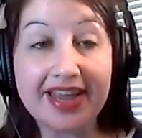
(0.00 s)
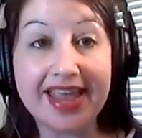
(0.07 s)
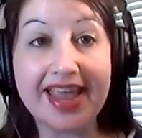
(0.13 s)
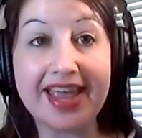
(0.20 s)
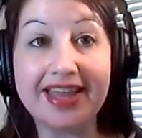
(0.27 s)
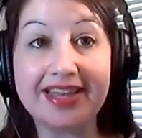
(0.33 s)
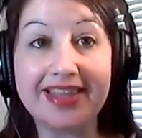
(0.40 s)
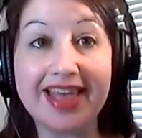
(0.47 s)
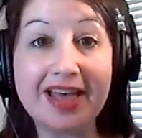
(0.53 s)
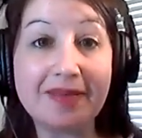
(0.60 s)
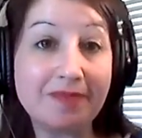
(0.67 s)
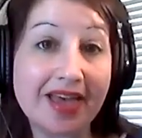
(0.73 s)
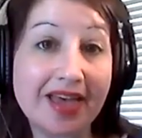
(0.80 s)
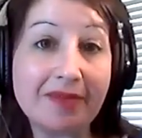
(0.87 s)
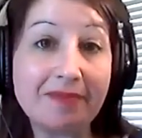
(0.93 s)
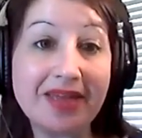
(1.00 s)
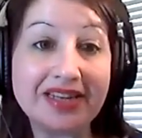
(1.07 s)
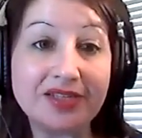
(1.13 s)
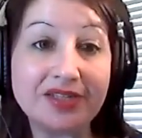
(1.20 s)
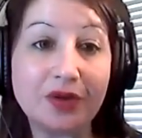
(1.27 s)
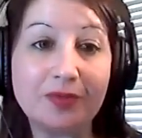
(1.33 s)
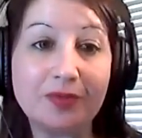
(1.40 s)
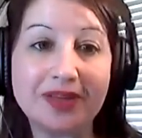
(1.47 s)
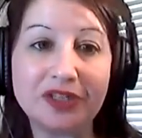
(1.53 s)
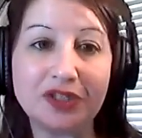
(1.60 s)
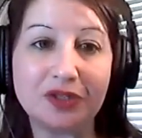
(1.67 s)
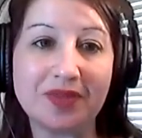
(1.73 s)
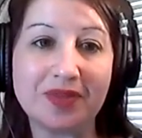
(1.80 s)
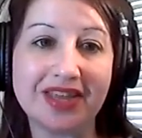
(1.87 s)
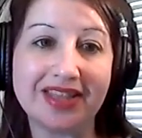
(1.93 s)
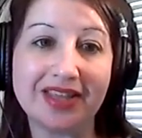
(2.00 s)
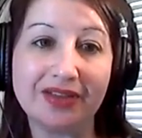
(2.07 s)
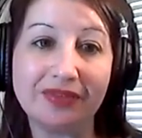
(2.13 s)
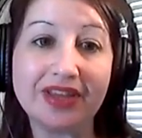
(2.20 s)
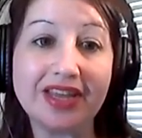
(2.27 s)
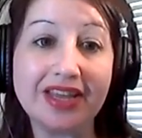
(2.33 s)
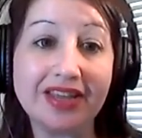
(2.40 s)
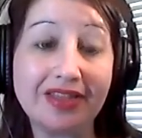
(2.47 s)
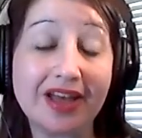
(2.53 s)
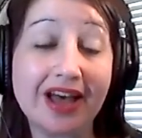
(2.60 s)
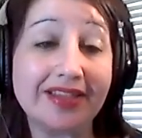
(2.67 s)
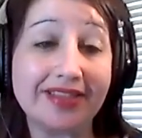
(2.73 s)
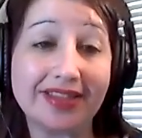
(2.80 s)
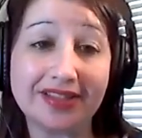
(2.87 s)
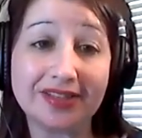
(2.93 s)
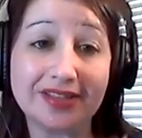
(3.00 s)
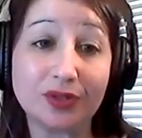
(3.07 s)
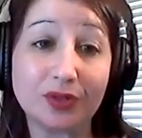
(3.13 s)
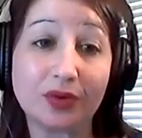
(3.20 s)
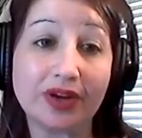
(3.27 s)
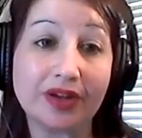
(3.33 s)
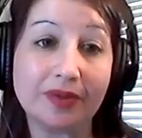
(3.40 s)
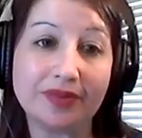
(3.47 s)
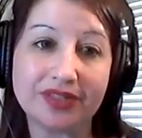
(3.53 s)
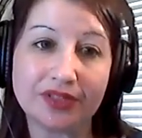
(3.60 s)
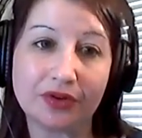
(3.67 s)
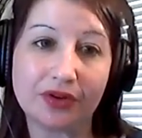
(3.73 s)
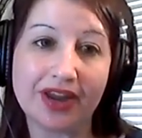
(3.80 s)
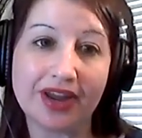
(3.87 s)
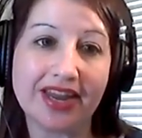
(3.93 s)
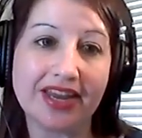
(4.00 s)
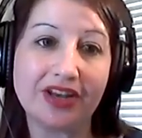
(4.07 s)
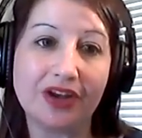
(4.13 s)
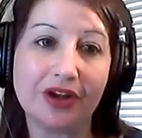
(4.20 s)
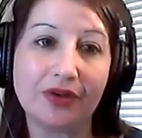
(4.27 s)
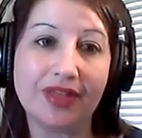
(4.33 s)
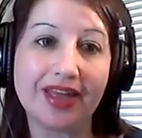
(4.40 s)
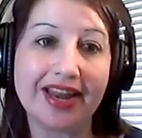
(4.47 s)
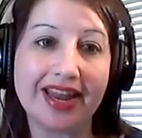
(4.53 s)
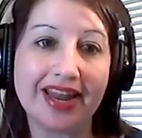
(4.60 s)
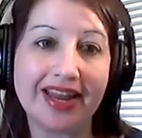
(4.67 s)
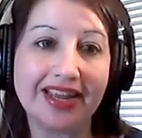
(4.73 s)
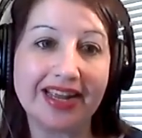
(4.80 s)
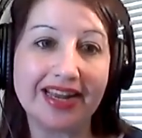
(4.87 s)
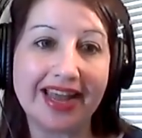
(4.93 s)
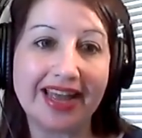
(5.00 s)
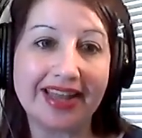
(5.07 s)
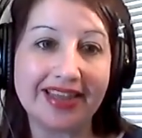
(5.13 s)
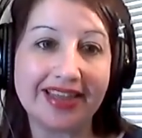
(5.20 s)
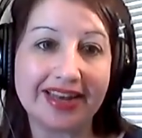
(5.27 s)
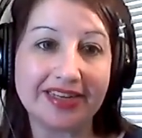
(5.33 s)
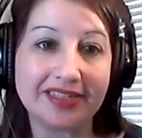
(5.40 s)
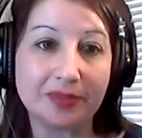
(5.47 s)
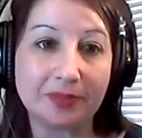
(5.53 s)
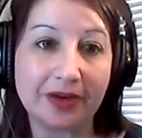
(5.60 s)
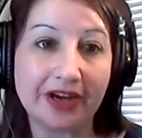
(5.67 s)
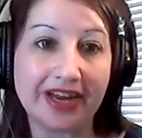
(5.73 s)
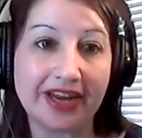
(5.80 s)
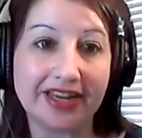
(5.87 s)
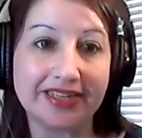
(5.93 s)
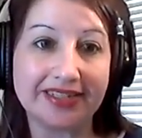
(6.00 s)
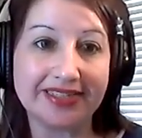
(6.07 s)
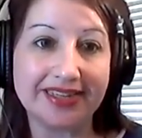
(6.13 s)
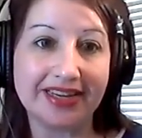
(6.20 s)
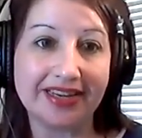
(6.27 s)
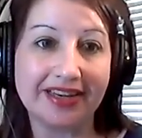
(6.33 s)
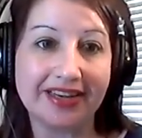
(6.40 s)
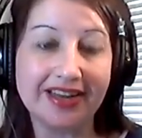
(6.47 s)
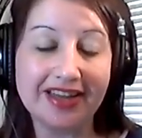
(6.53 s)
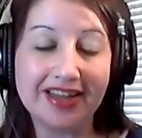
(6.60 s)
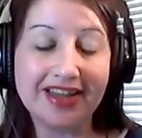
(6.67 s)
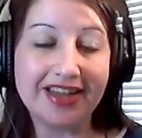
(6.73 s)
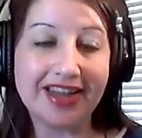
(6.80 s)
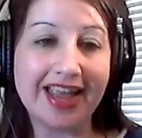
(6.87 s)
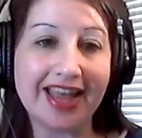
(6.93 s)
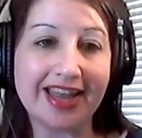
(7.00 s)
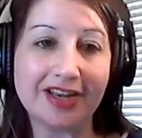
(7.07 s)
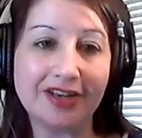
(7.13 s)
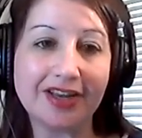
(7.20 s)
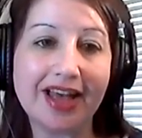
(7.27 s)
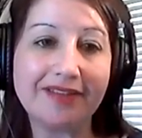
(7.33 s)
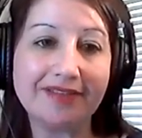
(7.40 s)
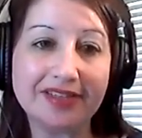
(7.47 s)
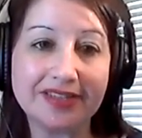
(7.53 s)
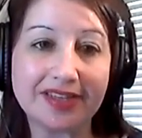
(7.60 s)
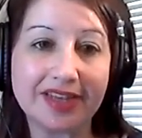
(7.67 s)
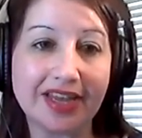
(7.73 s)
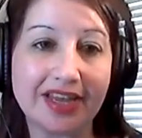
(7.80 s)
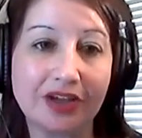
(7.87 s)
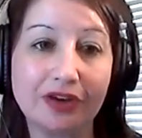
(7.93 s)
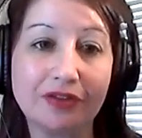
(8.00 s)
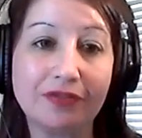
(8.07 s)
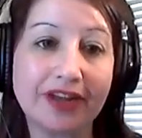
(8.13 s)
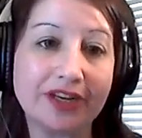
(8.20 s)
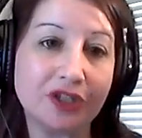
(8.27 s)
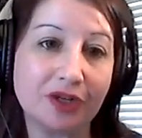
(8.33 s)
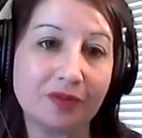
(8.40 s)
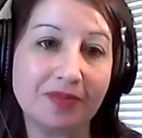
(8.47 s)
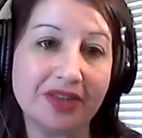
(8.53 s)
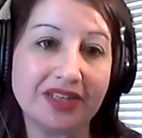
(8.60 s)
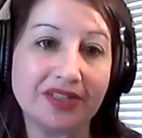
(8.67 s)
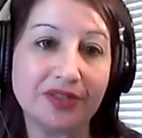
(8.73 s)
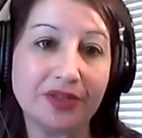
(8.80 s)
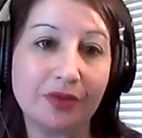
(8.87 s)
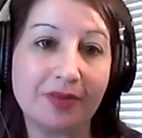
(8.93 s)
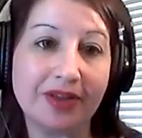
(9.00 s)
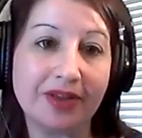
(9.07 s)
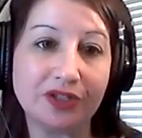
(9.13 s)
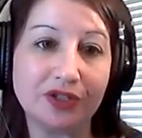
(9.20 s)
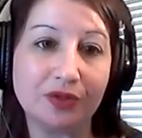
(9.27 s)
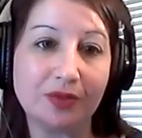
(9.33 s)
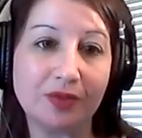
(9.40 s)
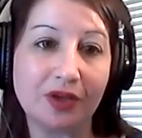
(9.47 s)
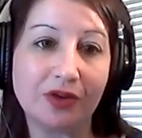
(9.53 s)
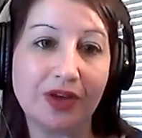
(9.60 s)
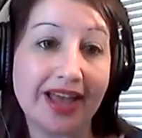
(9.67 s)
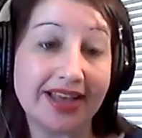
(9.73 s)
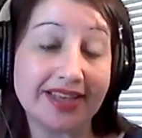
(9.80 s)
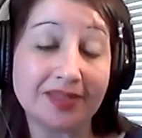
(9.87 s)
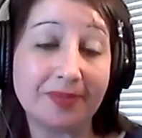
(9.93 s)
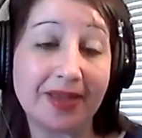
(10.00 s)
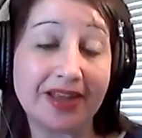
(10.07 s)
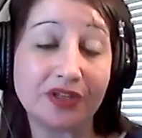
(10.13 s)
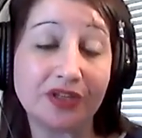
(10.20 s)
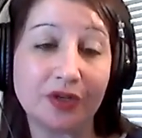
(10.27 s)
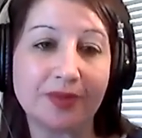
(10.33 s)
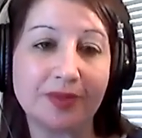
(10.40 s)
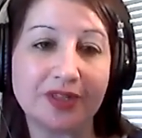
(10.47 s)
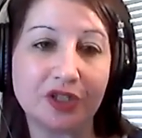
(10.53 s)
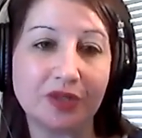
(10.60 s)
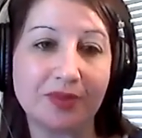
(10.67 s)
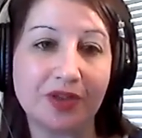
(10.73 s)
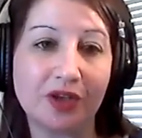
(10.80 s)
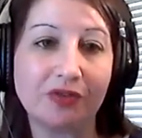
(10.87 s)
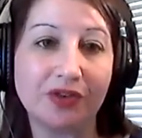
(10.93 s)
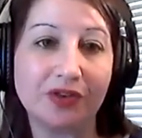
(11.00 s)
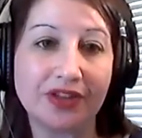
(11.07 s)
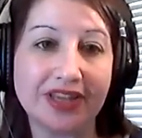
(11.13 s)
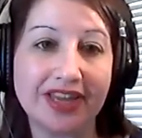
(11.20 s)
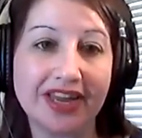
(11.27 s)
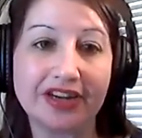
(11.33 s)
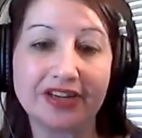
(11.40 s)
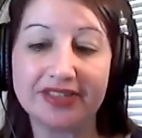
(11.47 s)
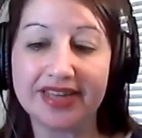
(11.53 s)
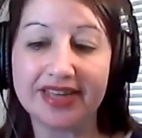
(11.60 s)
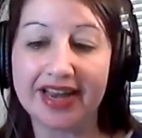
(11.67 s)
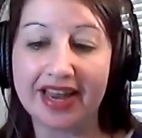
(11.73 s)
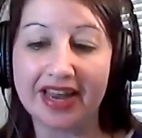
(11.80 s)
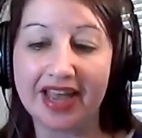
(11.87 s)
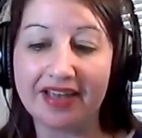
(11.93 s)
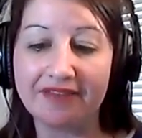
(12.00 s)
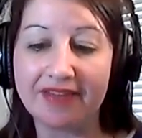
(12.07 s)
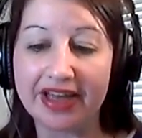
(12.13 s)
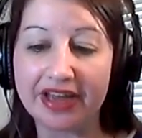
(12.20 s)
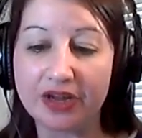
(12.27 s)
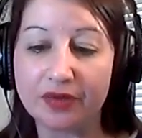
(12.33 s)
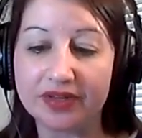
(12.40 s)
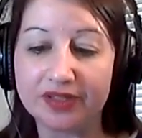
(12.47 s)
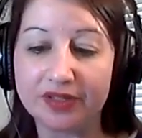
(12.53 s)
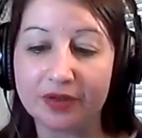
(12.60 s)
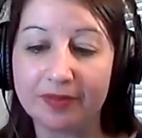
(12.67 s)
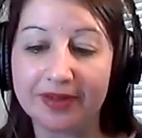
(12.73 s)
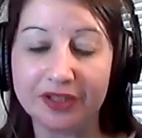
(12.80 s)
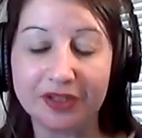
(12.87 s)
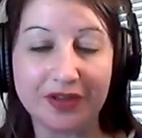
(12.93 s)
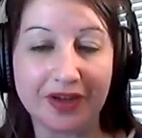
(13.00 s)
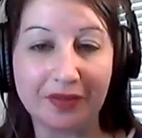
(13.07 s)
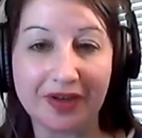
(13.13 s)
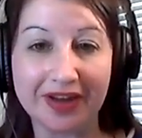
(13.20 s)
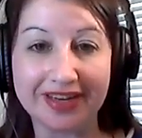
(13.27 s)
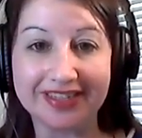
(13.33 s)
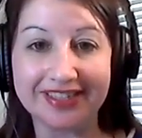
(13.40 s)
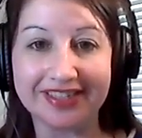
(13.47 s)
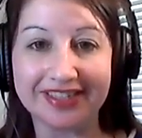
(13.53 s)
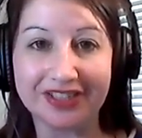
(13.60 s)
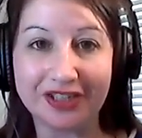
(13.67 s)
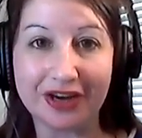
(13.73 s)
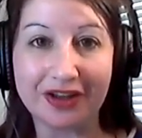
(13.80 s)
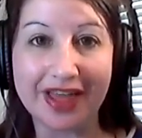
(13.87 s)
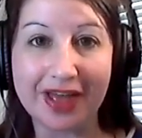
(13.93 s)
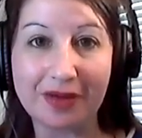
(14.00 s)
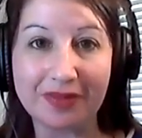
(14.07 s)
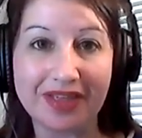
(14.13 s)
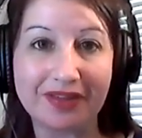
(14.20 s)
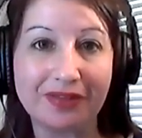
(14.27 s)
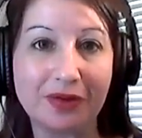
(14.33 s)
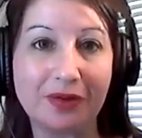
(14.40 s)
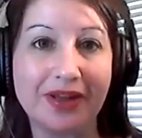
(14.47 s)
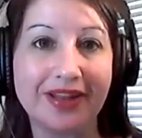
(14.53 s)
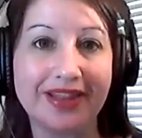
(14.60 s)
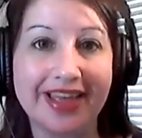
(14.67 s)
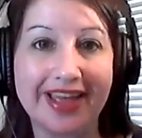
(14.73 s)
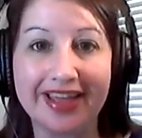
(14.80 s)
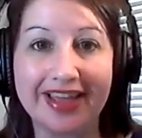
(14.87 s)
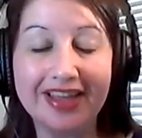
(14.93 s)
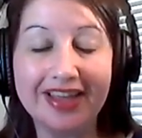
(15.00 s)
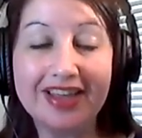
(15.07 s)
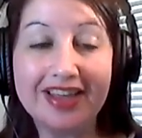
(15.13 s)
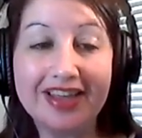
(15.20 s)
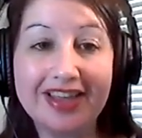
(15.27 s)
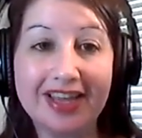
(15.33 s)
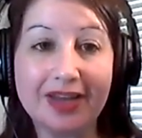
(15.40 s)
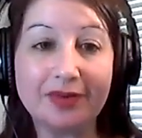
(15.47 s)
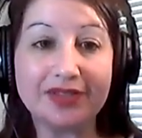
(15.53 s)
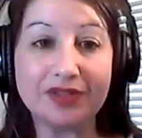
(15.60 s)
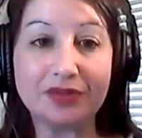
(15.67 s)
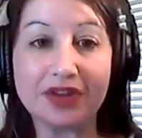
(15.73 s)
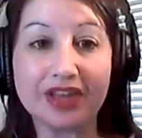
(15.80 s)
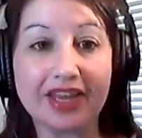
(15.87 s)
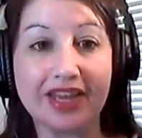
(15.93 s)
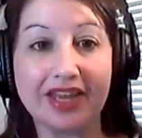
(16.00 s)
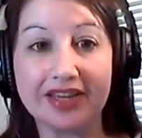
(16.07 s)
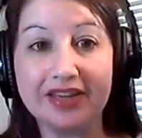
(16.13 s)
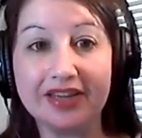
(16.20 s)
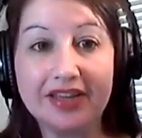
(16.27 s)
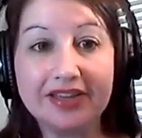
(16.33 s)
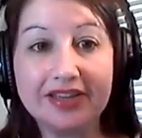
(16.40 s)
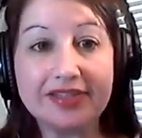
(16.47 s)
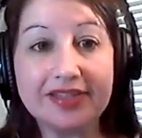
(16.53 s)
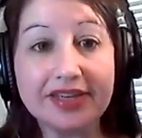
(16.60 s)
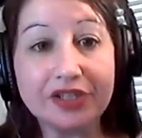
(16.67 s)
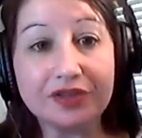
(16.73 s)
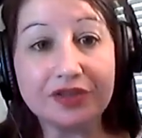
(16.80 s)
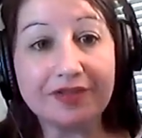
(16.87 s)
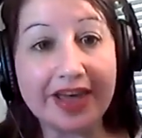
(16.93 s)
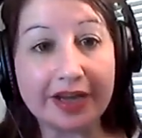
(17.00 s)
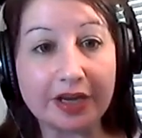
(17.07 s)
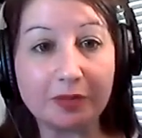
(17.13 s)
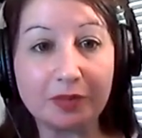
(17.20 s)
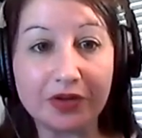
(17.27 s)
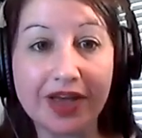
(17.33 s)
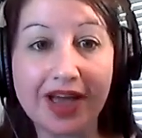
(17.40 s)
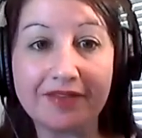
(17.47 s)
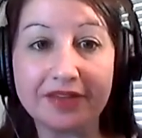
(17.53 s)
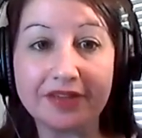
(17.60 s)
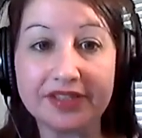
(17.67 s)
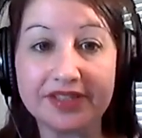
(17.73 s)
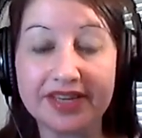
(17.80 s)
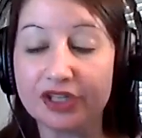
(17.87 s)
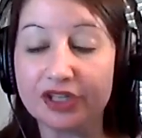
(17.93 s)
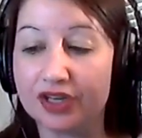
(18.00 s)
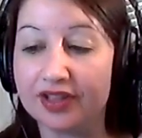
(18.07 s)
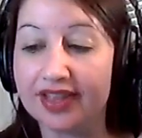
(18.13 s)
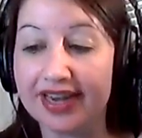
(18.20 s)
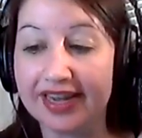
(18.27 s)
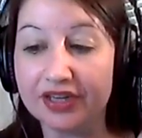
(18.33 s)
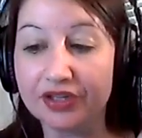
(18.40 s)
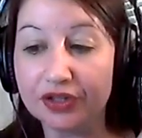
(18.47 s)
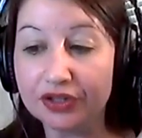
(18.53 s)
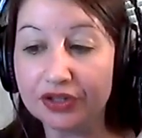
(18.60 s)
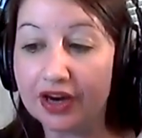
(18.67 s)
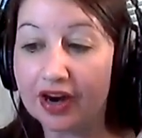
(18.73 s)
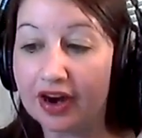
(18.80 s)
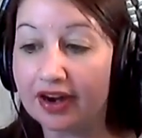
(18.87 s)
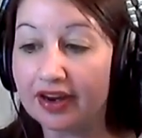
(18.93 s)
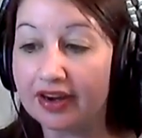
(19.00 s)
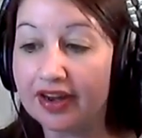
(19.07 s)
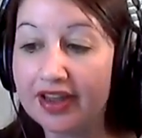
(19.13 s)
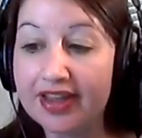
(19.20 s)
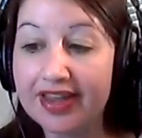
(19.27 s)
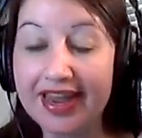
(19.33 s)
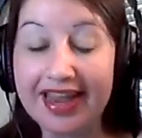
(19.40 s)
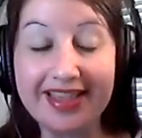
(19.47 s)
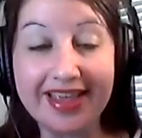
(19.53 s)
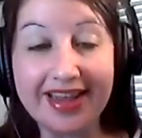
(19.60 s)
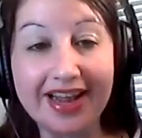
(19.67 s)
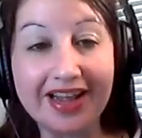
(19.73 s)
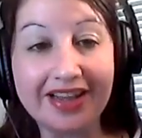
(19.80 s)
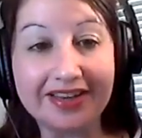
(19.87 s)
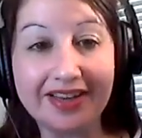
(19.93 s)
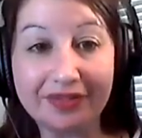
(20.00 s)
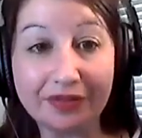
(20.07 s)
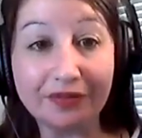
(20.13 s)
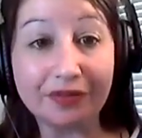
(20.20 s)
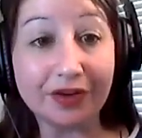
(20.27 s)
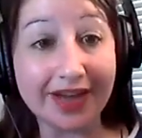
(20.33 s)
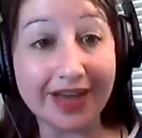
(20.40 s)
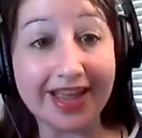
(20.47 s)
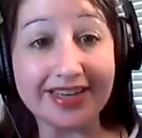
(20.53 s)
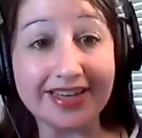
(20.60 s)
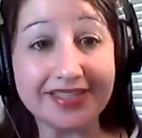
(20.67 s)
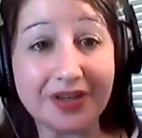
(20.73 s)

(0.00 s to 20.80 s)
And that meant so much to me. And I really thought that the story was great, you know, that I had that experience. And obviously your friendship means so much to me, has meant so much to me over the years. And I value it so much. So I wanted to share that with everyone, that it was really such a valuable conversation that I took to heart and that I'll never forget.